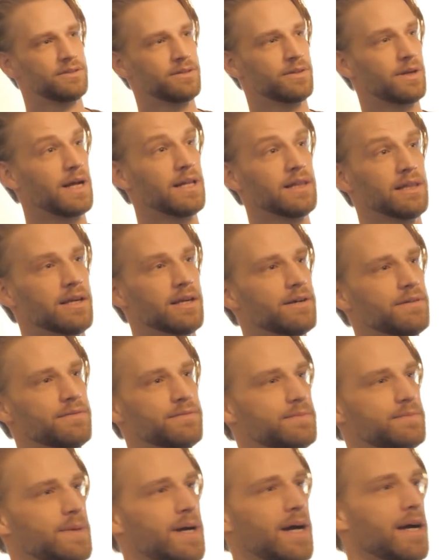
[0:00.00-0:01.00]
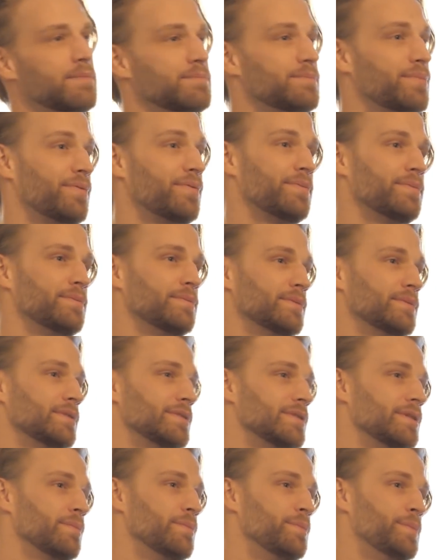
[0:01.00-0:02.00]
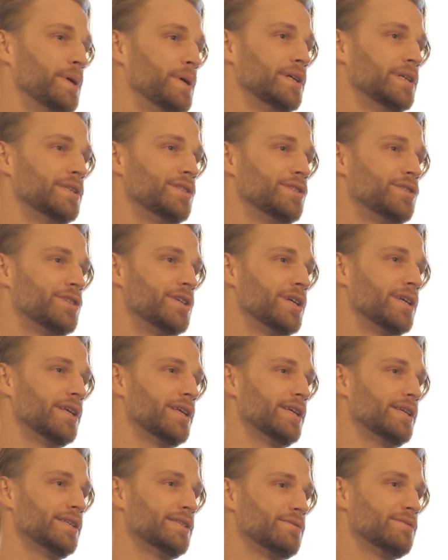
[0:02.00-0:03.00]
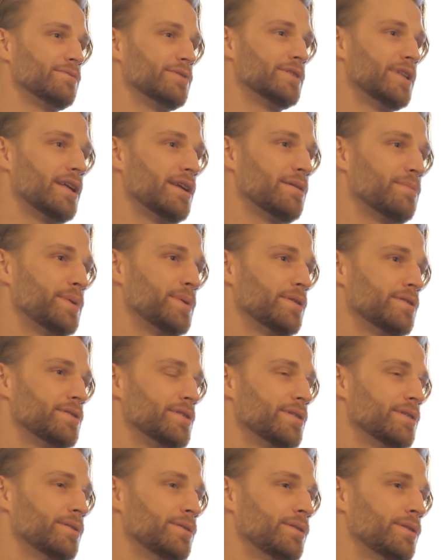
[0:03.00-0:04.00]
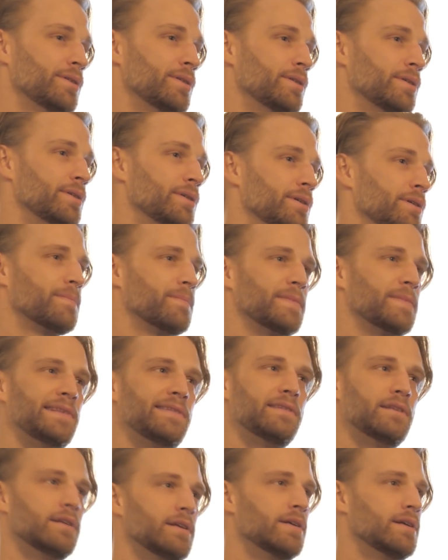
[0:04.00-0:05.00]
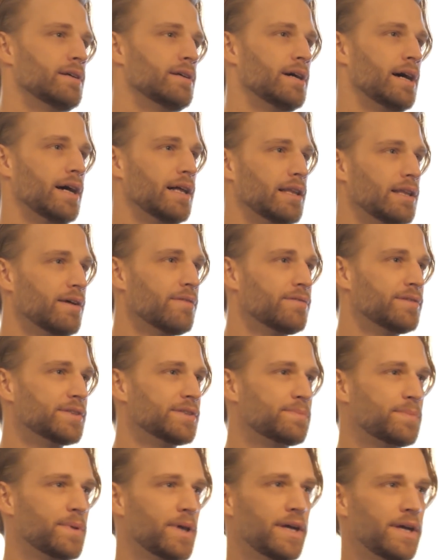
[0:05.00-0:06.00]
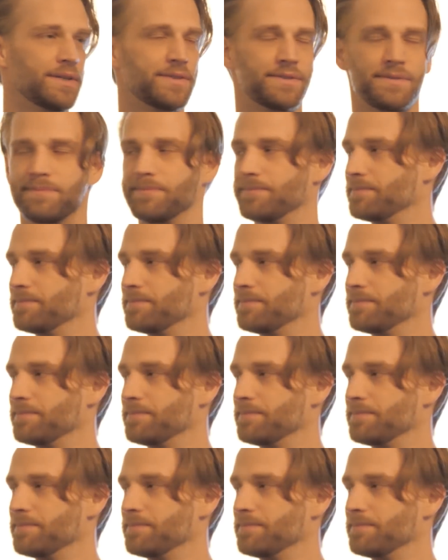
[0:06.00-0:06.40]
Dude, I love. I, Billy's Chilies, and that up here too love this place.